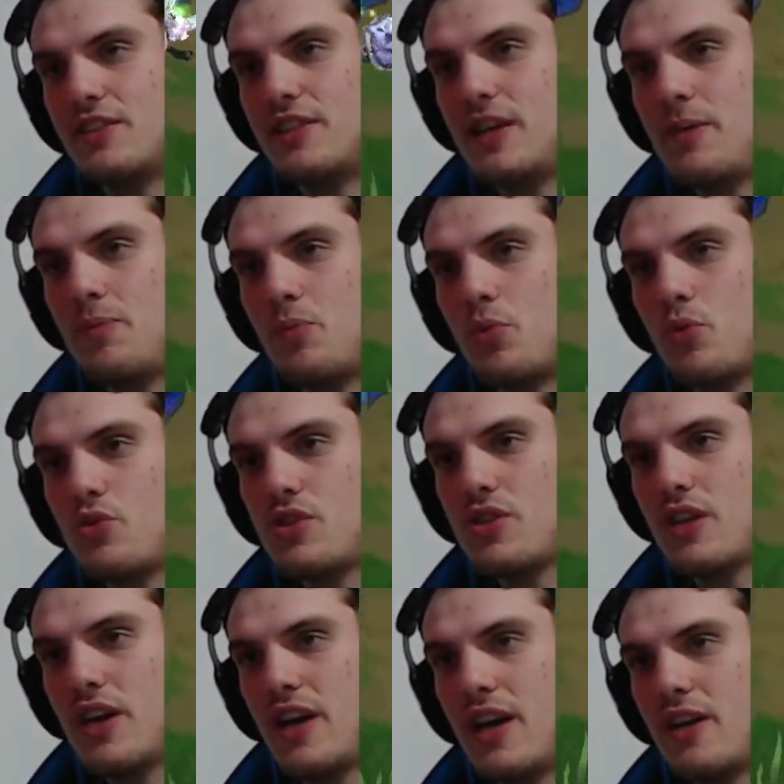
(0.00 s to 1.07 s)
they pushed
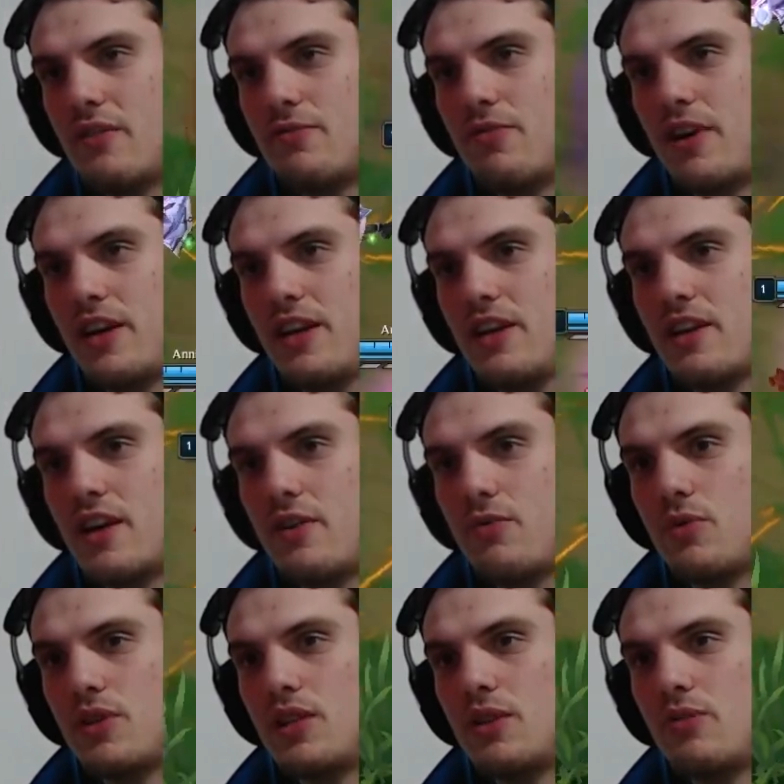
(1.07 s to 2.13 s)
and funny enough
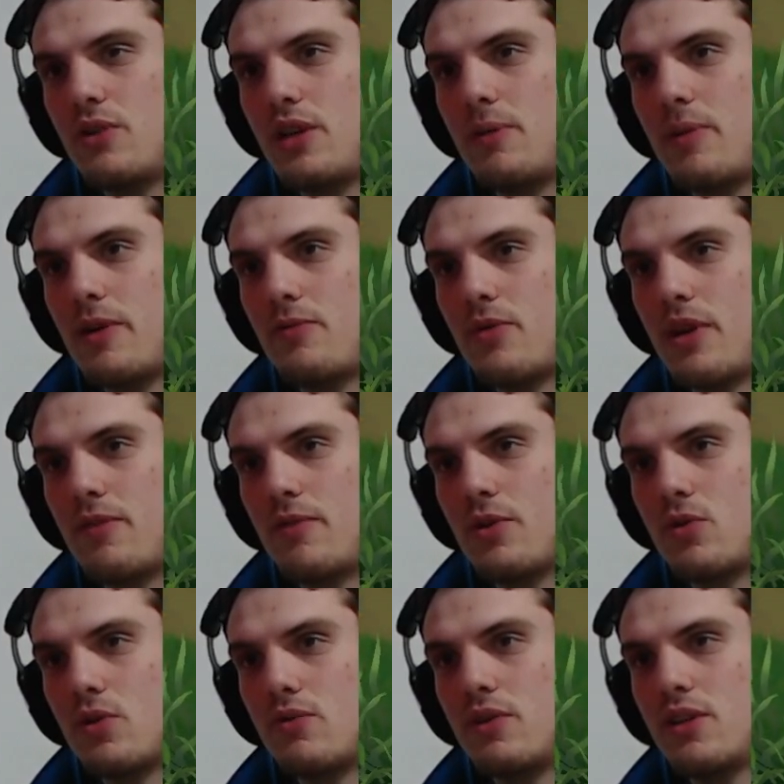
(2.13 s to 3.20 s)
we didn't really play for level
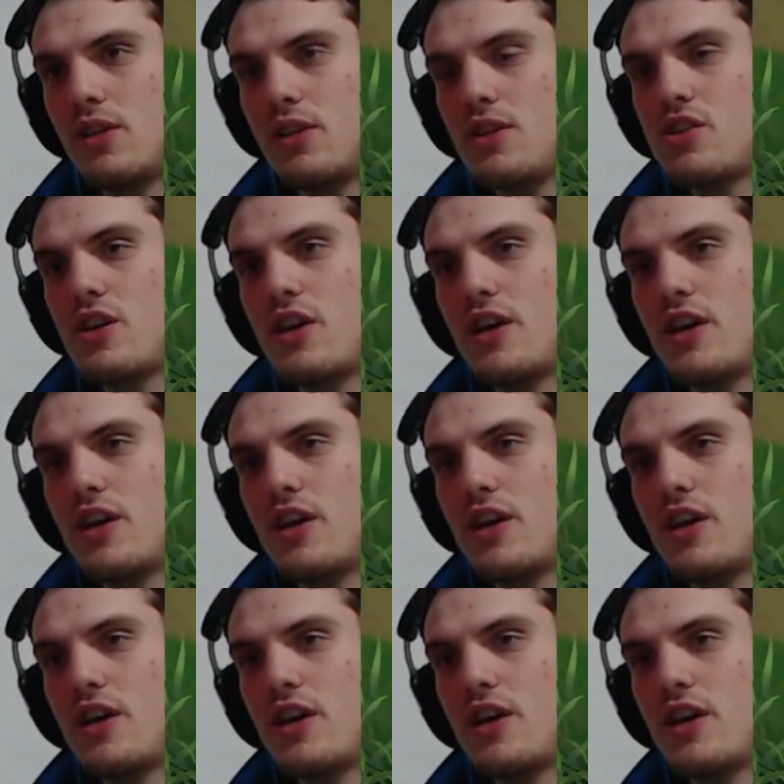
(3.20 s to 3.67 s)
2 advantage